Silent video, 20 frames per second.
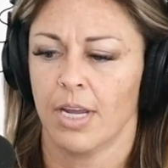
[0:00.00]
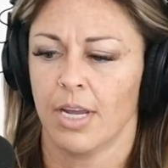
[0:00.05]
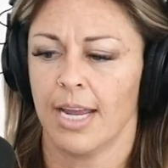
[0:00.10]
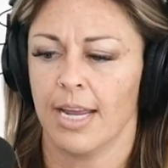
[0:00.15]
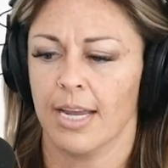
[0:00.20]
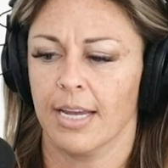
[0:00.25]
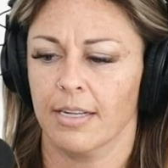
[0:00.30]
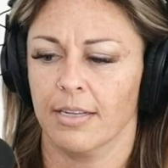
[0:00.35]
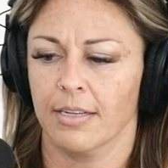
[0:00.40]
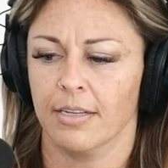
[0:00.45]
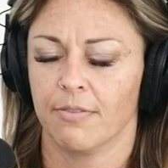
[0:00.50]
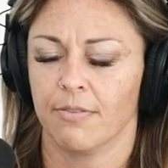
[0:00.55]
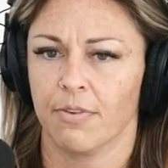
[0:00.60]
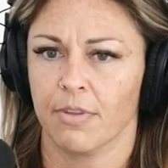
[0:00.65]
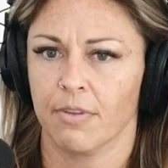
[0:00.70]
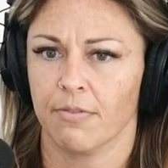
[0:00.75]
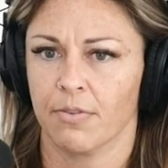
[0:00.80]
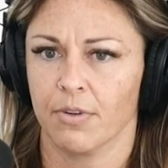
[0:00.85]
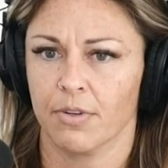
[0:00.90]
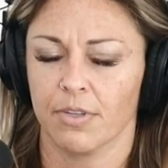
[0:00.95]
And for
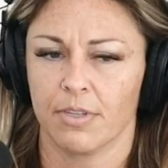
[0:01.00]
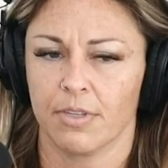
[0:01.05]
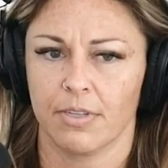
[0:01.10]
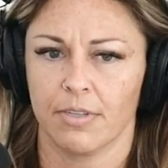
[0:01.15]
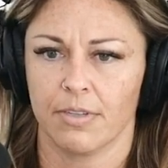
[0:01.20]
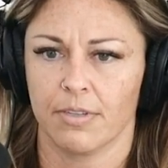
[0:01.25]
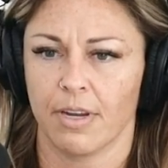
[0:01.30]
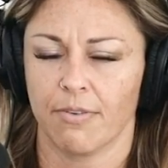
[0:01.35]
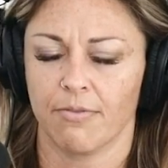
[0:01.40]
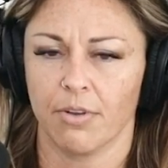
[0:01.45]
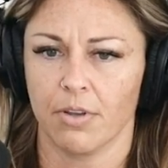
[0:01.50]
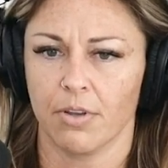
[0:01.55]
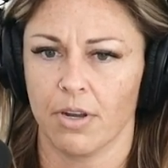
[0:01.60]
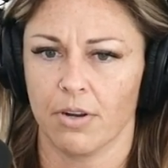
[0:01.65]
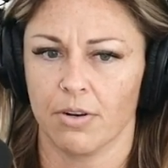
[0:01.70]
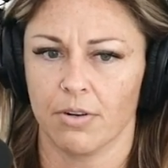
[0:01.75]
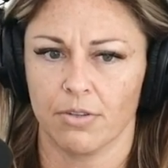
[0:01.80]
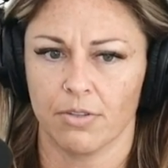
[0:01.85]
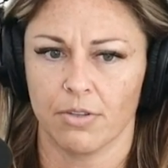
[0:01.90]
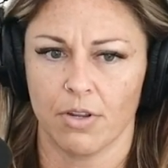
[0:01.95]
the first several
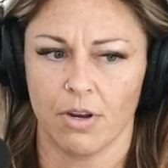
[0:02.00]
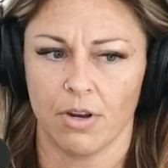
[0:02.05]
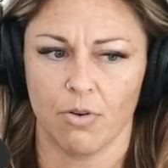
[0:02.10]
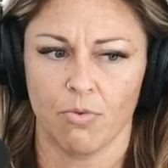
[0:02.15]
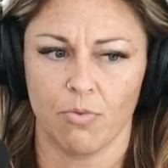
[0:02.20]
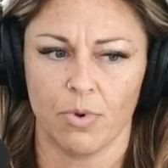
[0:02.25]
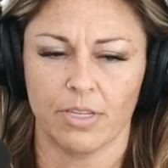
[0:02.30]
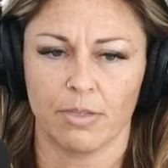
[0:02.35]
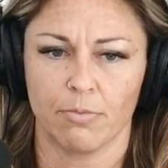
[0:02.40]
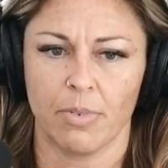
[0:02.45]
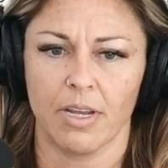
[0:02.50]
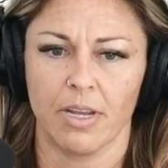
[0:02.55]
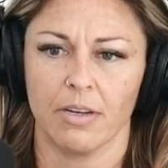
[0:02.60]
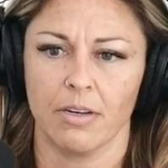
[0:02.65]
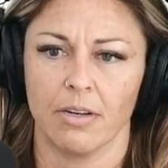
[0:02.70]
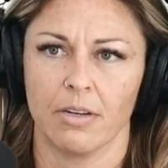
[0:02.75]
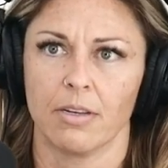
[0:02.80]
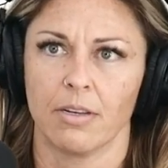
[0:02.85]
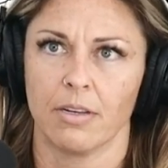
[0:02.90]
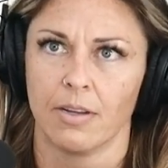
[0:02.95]
years, you know, we
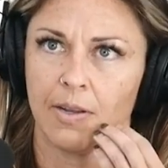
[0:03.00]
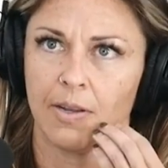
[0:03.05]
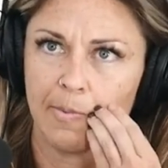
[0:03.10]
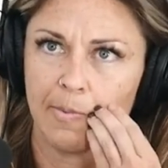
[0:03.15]
spent